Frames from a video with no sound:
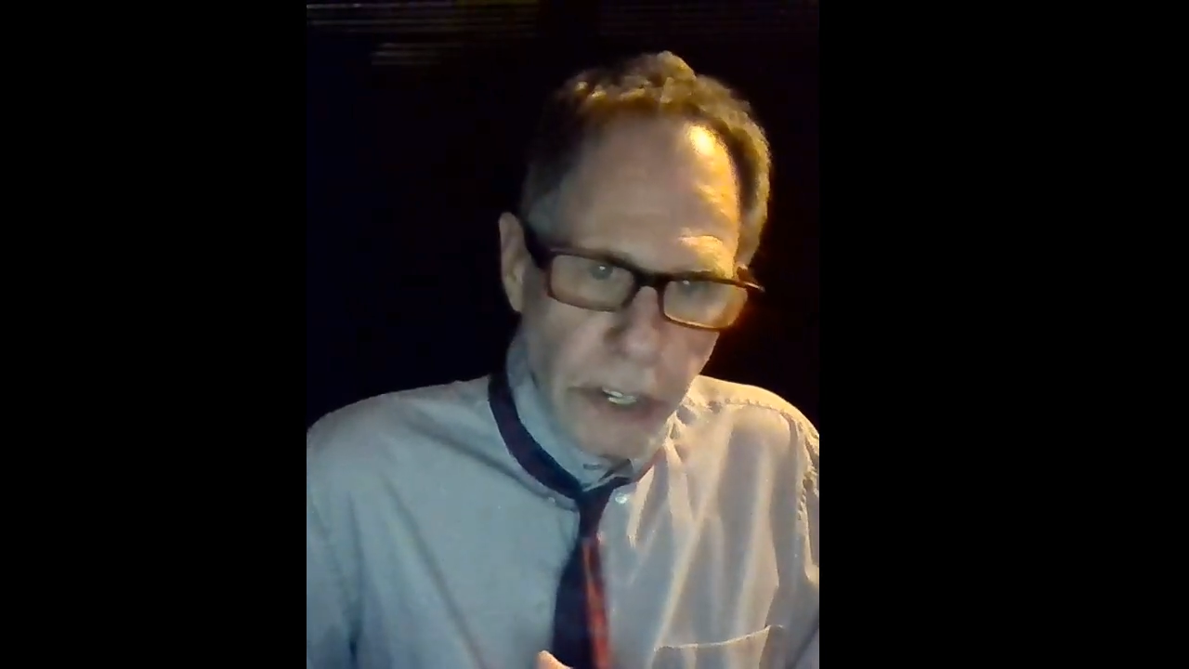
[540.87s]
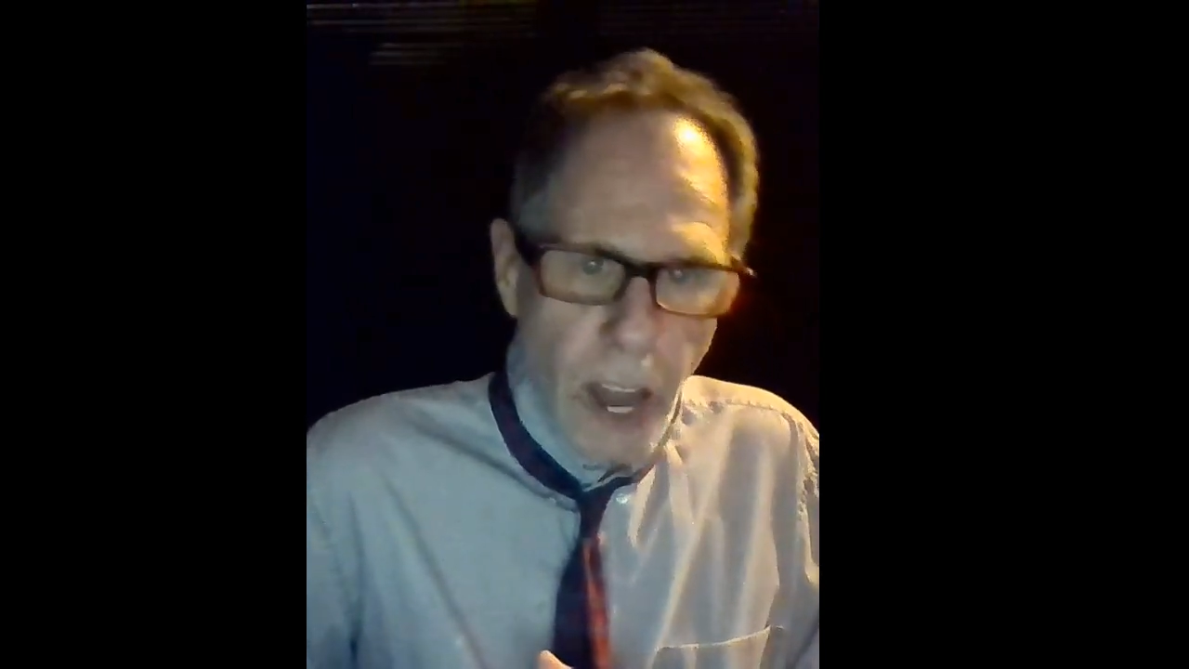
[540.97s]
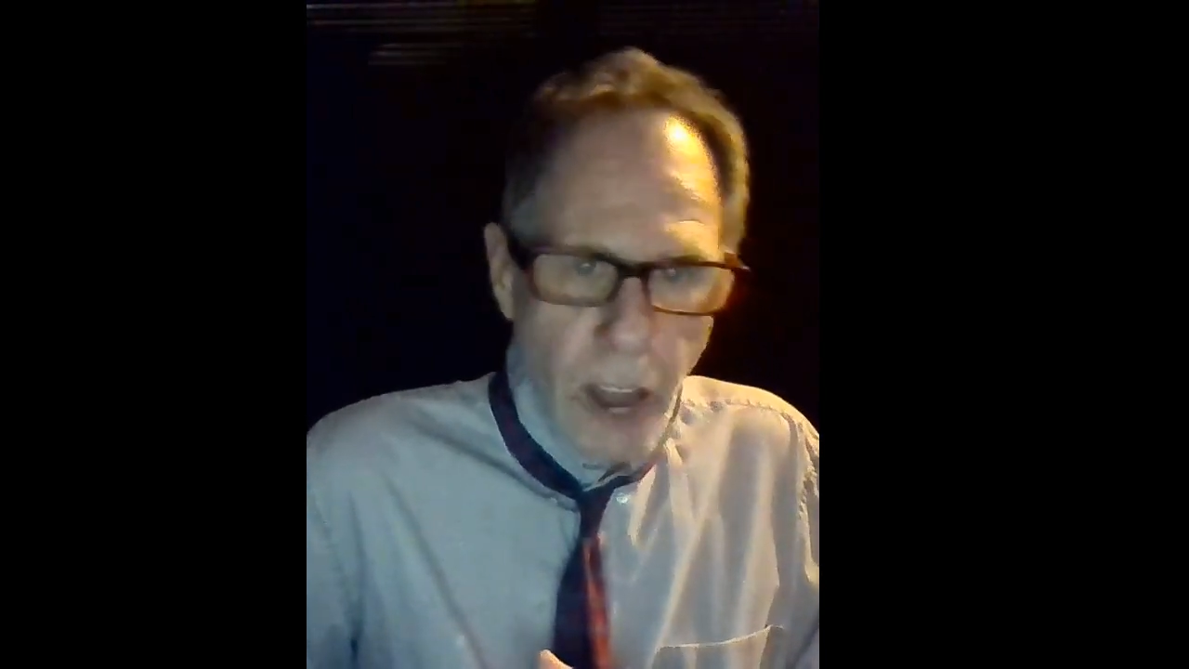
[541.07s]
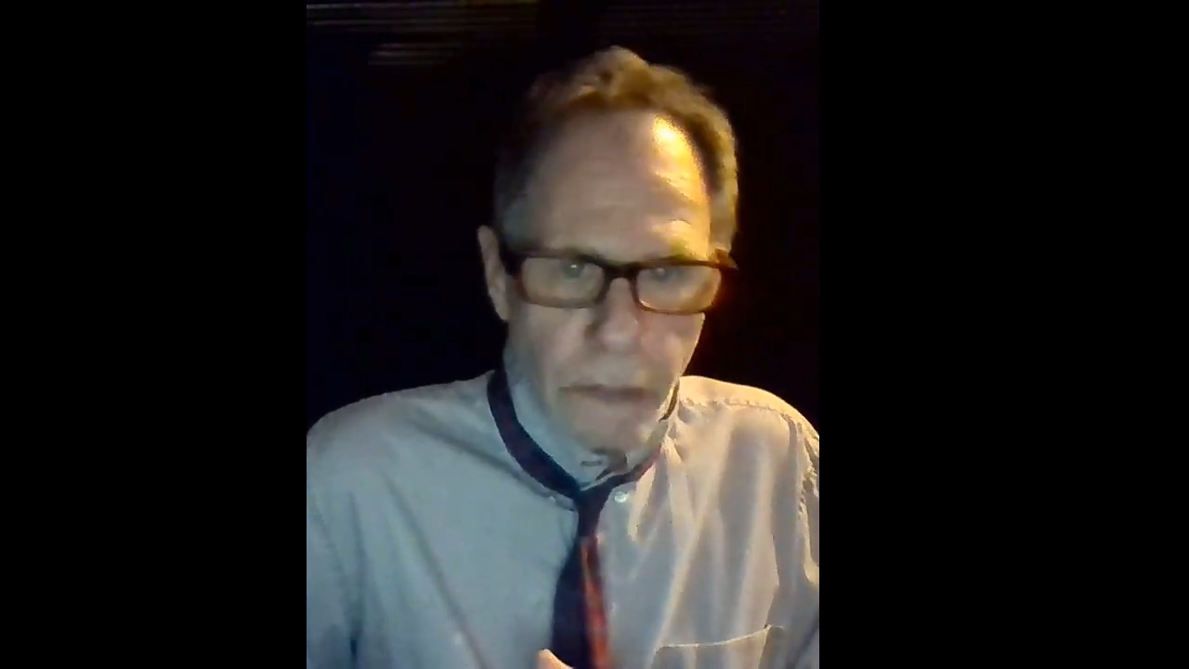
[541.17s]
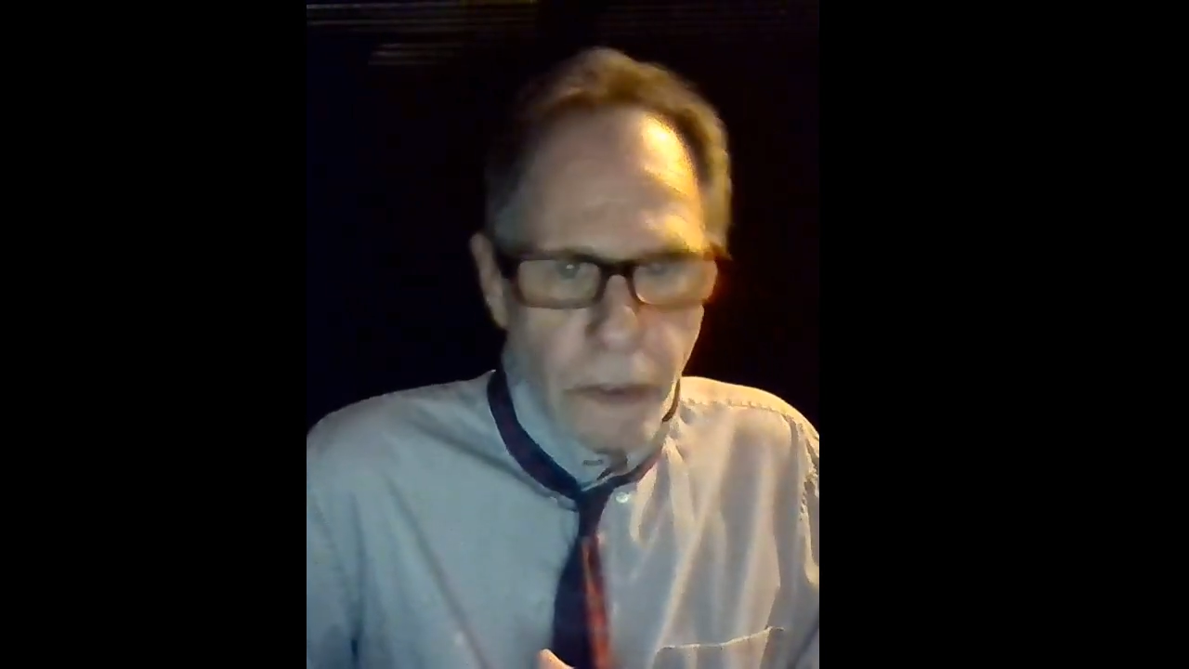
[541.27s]

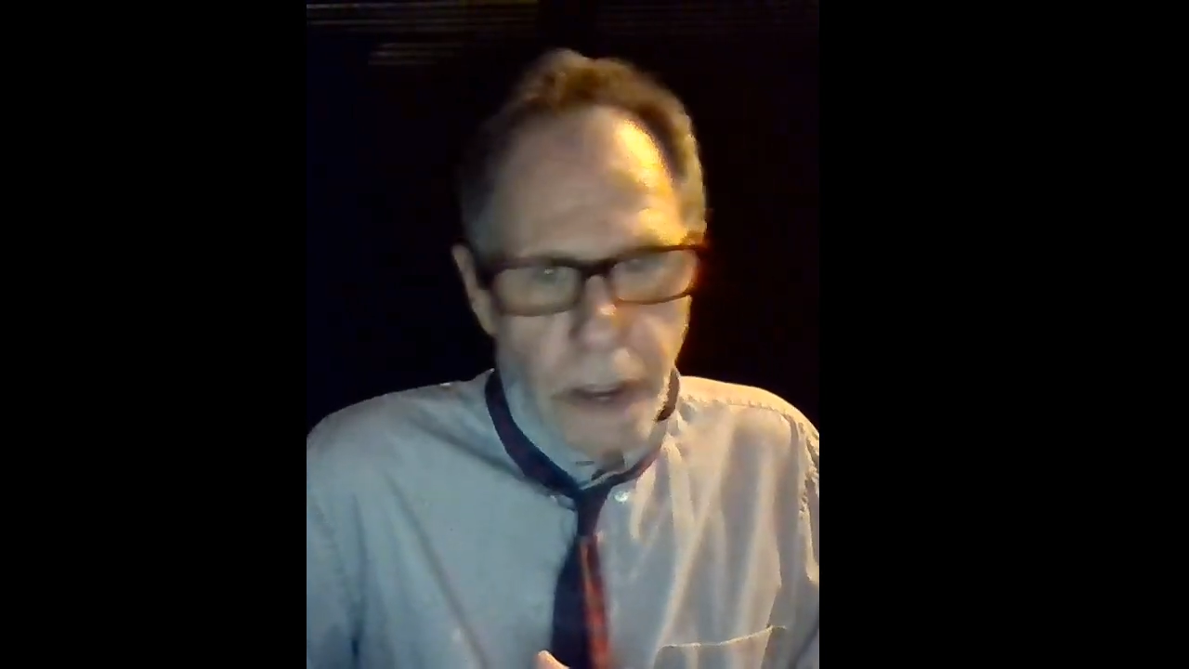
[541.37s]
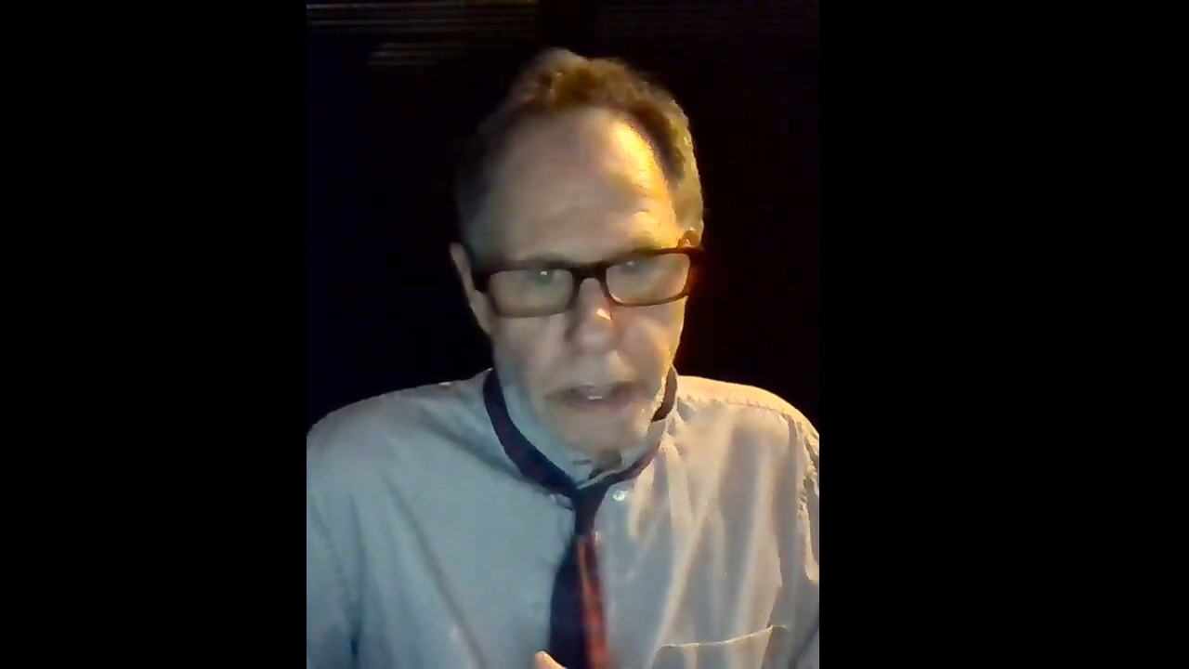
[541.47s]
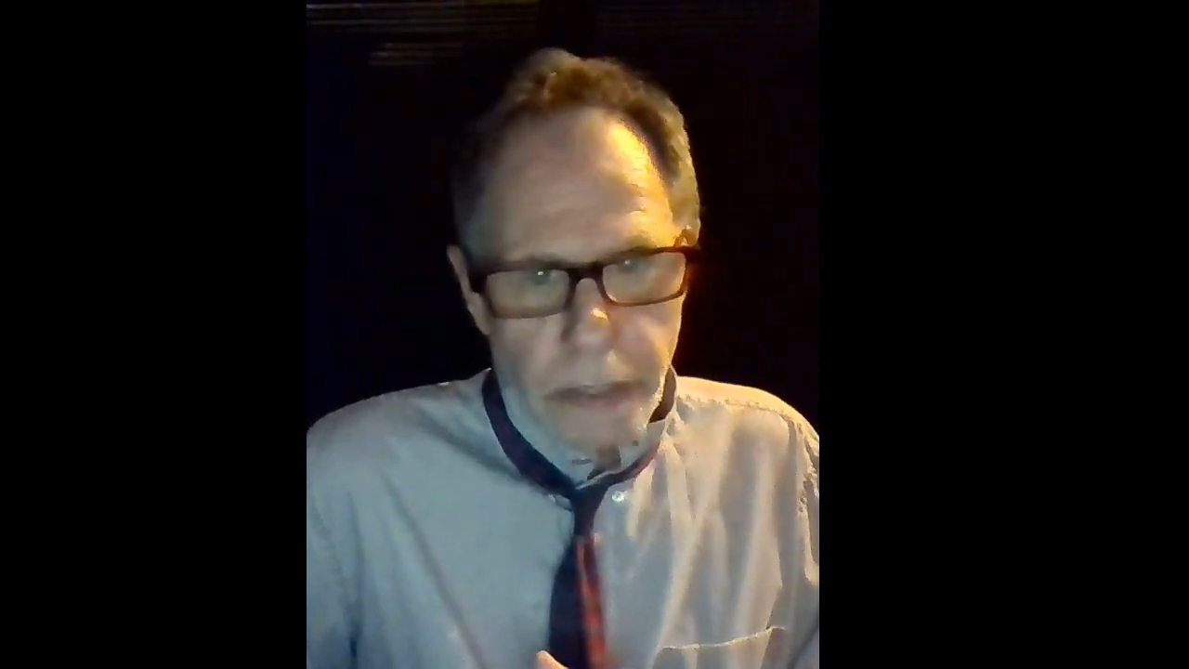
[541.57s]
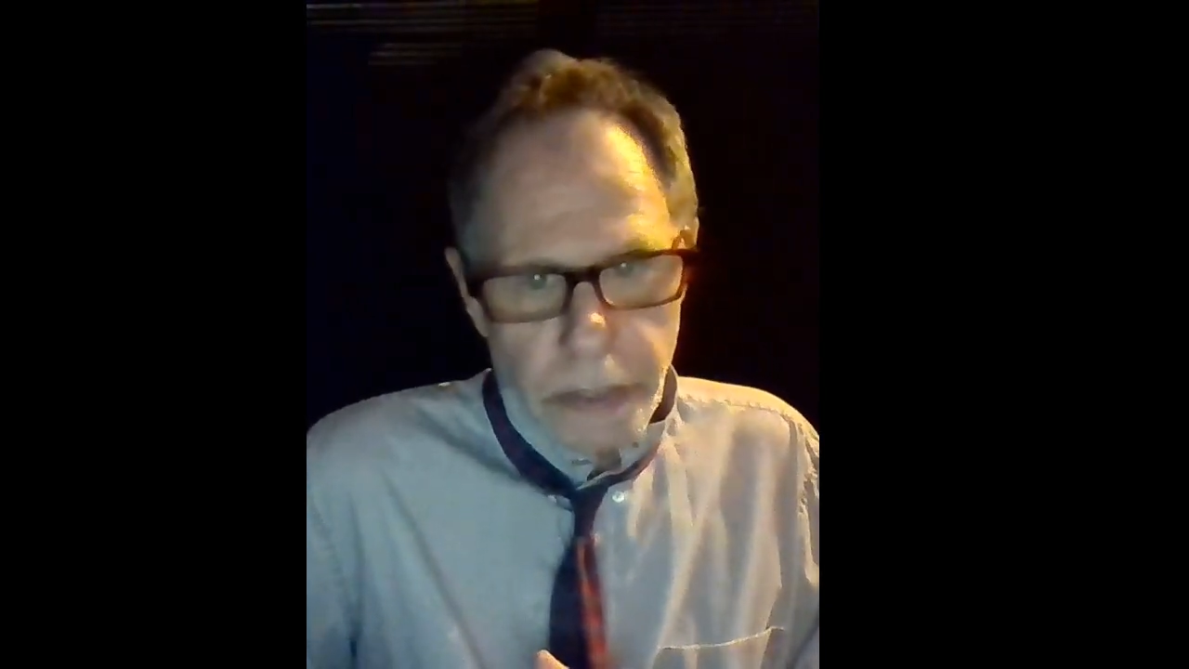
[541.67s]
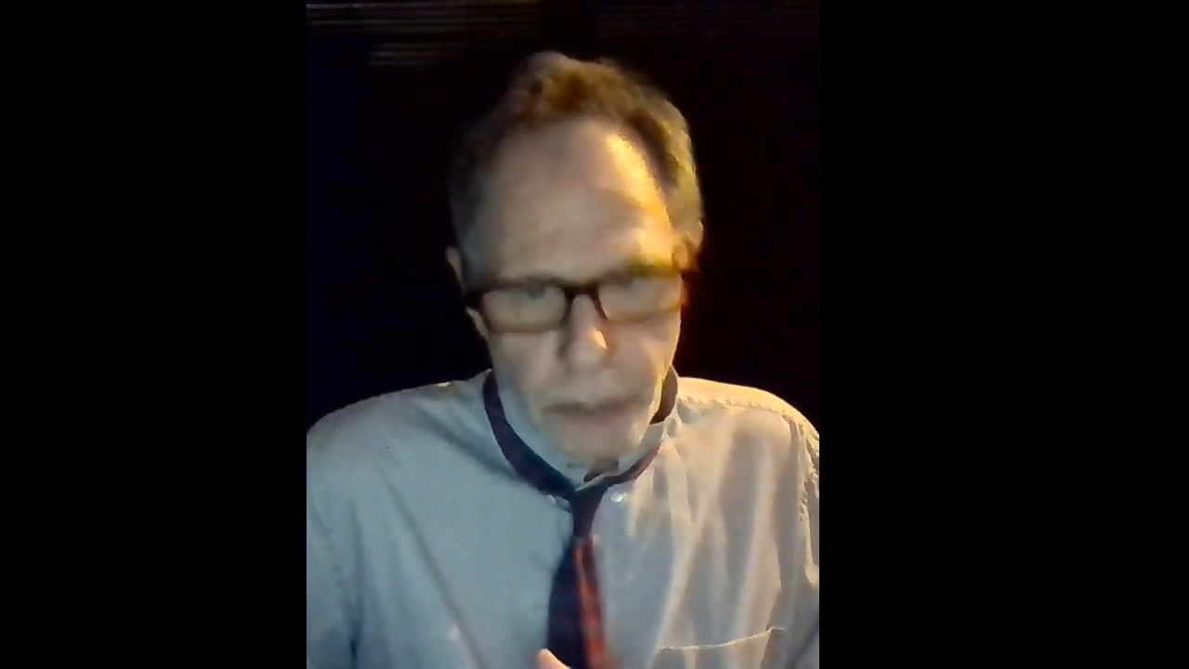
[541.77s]
did not
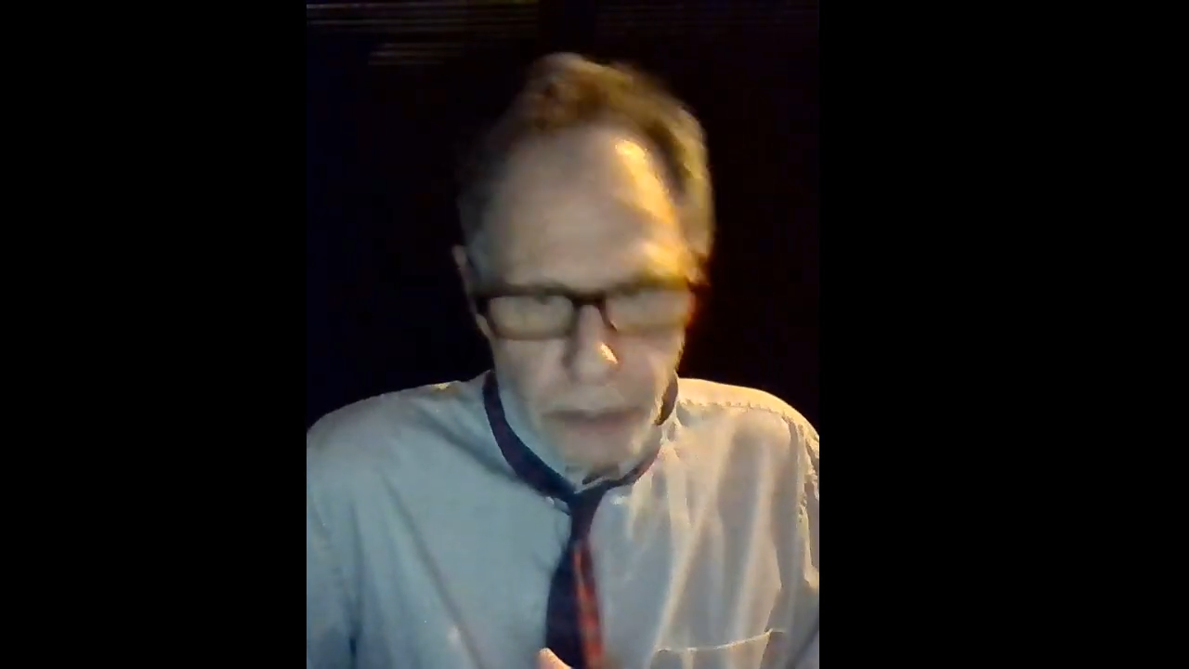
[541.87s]
write